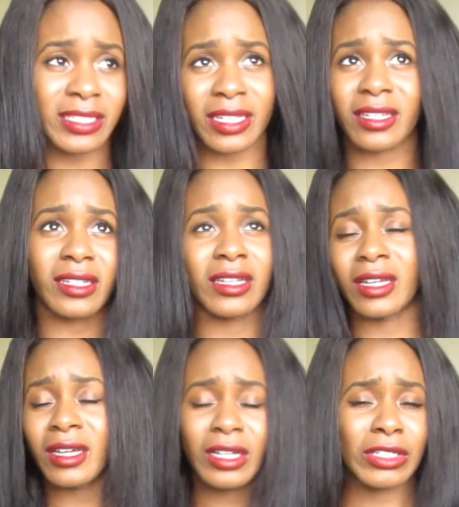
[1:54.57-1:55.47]
It's like,
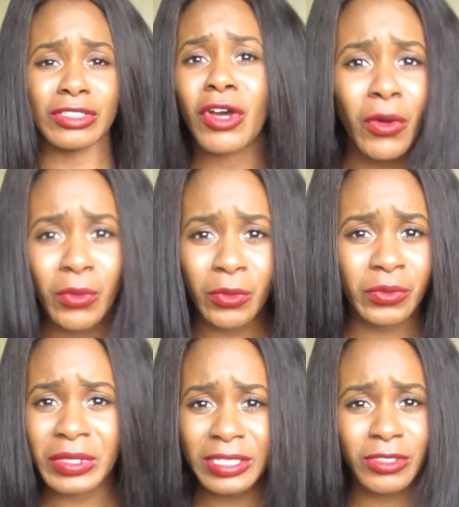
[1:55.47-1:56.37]

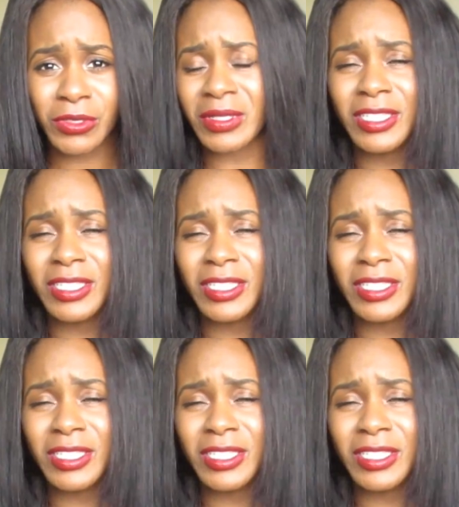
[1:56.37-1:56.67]
no, like